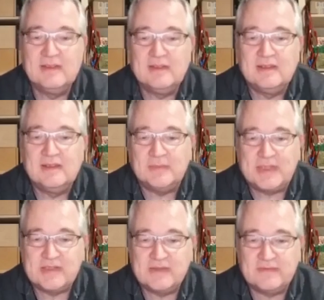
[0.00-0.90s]

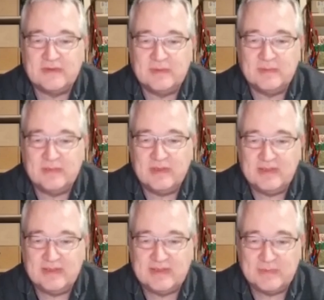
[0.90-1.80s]
picture from early
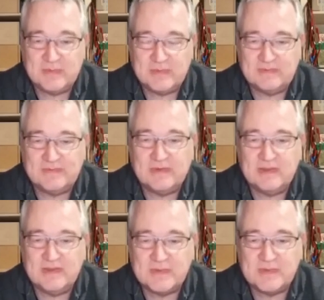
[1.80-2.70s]
times, one of the
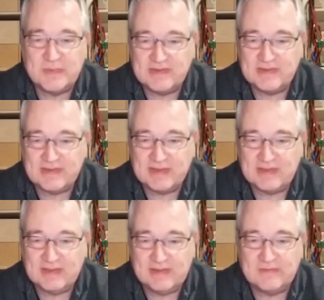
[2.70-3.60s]
earliest pictures I
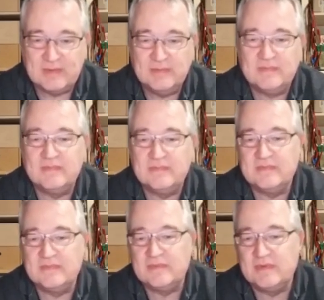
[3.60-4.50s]
did
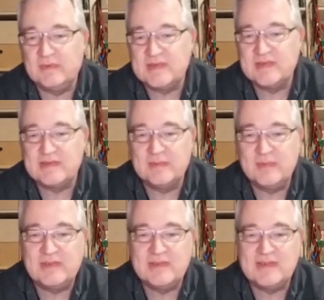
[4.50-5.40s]
from that system. You
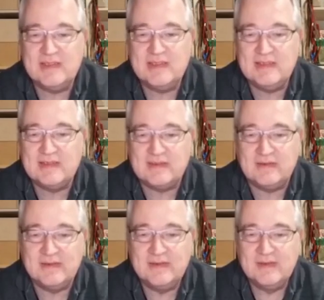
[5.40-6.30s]
can see it's all
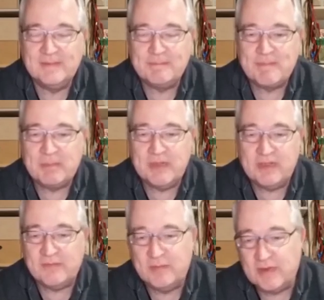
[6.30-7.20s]
on
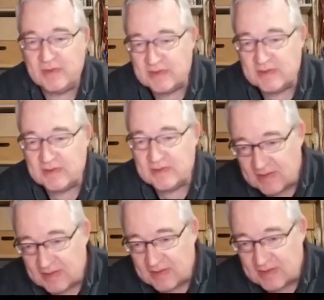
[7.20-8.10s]
perf board
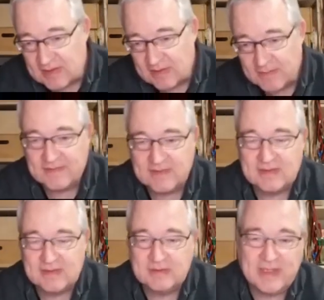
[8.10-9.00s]
with
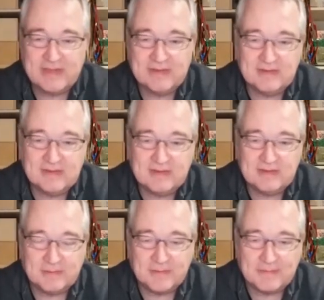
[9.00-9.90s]
manually
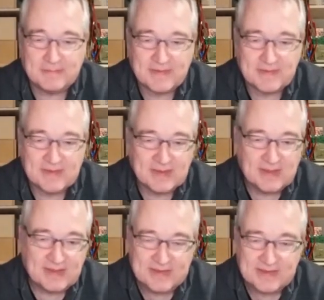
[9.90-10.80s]
with
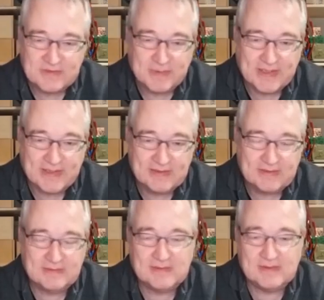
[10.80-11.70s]
each wire
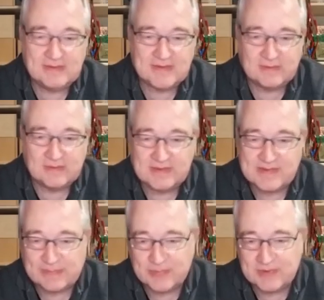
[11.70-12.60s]
soldered
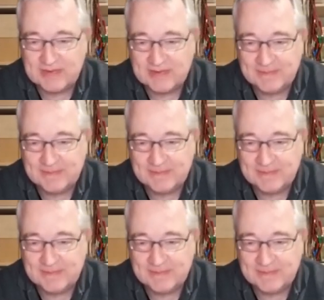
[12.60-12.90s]
separately